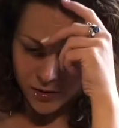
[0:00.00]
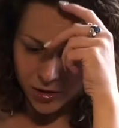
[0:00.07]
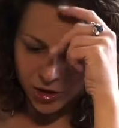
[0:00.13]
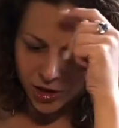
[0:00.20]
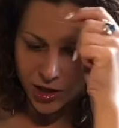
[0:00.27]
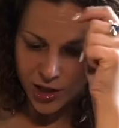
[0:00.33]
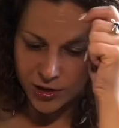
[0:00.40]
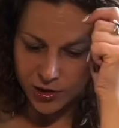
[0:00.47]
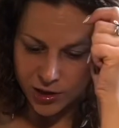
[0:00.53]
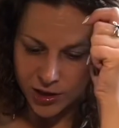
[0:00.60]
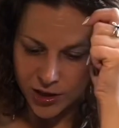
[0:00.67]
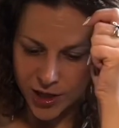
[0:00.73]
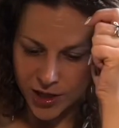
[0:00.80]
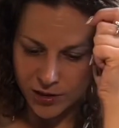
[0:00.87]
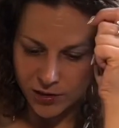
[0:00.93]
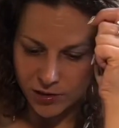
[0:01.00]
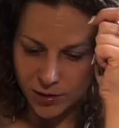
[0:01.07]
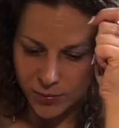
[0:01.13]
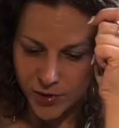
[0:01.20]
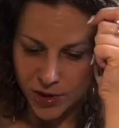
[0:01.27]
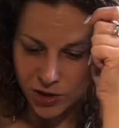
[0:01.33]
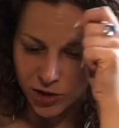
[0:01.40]
she understands
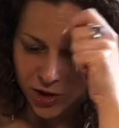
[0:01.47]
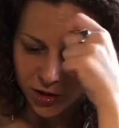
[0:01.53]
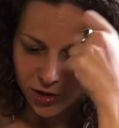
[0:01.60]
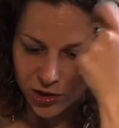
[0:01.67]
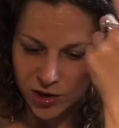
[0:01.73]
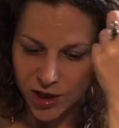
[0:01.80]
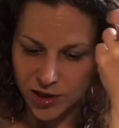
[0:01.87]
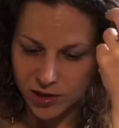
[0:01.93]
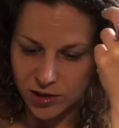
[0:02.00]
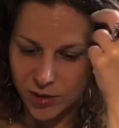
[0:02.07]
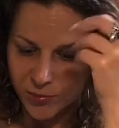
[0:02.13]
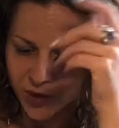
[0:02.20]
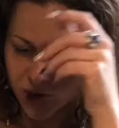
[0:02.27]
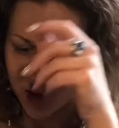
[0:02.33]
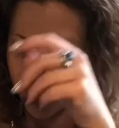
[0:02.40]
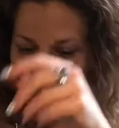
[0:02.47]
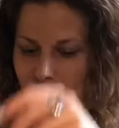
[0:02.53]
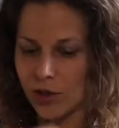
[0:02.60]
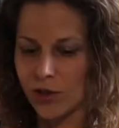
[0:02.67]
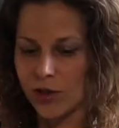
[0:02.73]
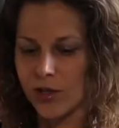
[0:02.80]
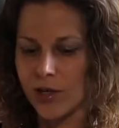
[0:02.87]
something. She understands something she
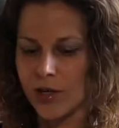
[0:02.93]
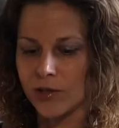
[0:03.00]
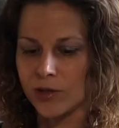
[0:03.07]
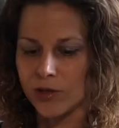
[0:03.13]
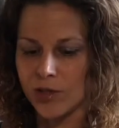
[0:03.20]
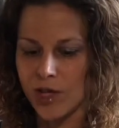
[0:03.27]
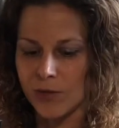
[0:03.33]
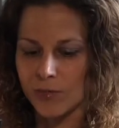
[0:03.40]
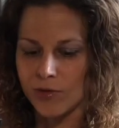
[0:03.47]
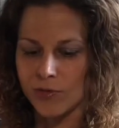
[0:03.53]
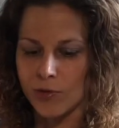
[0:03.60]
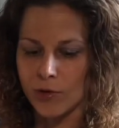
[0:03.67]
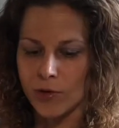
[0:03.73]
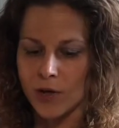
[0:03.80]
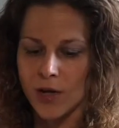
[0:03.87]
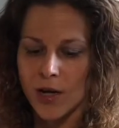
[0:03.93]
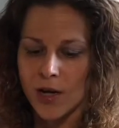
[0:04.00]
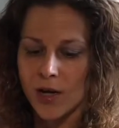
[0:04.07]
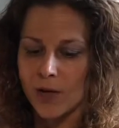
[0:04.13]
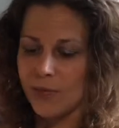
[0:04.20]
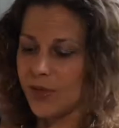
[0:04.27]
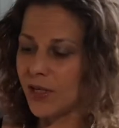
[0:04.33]
couldn't understand before,
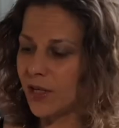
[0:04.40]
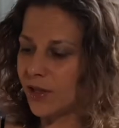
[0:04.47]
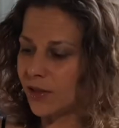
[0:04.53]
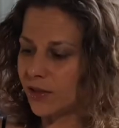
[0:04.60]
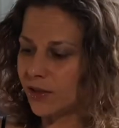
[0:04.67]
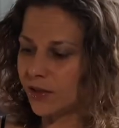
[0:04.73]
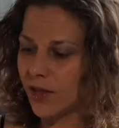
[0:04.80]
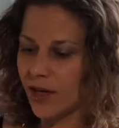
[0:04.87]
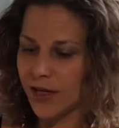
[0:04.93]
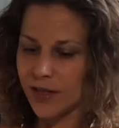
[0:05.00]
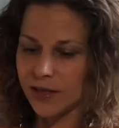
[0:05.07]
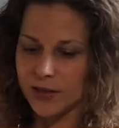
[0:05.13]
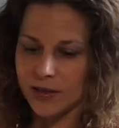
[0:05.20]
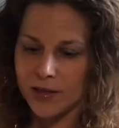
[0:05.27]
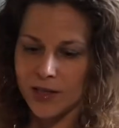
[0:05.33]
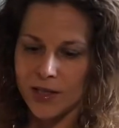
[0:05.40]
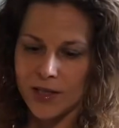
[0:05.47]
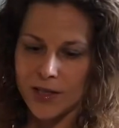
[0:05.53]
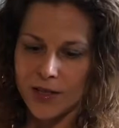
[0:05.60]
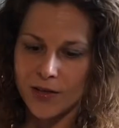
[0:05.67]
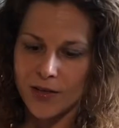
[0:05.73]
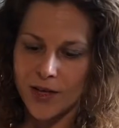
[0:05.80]
because I can
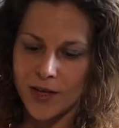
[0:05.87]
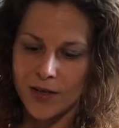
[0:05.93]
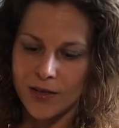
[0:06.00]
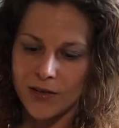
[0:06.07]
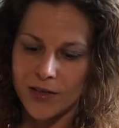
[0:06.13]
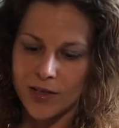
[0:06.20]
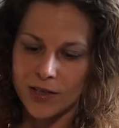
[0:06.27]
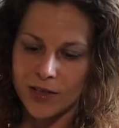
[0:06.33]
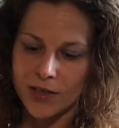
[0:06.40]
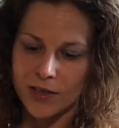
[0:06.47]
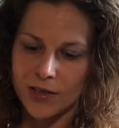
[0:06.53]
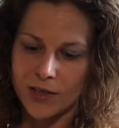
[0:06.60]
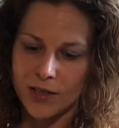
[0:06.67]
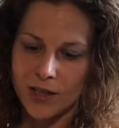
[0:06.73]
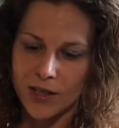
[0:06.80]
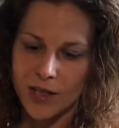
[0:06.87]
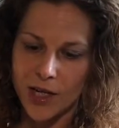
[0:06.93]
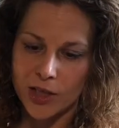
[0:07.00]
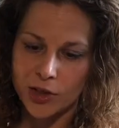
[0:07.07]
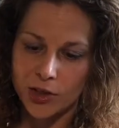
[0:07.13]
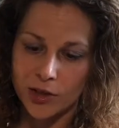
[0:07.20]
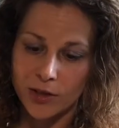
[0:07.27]
see that this is the
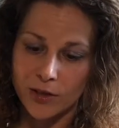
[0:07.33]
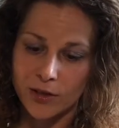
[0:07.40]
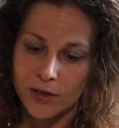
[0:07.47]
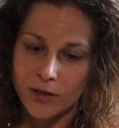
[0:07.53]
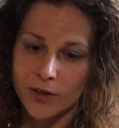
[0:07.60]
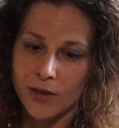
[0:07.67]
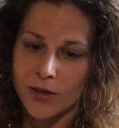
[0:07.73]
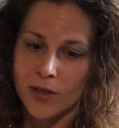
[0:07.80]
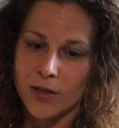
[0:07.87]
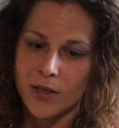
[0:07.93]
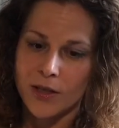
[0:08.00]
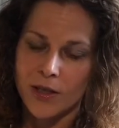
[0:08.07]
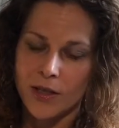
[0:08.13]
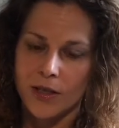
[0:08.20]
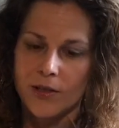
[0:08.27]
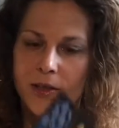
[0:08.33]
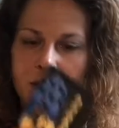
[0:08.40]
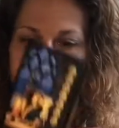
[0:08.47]
connection. The